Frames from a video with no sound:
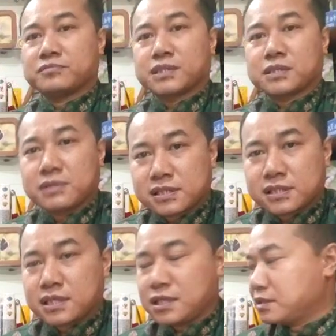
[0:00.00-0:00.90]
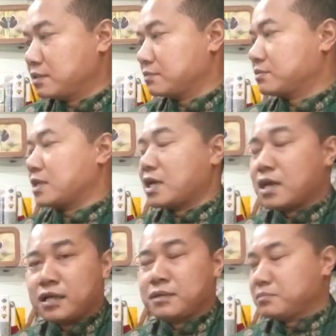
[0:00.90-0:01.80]
frequency, the
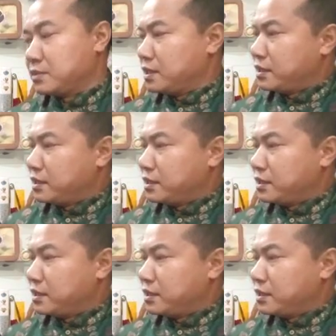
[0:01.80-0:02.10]
time,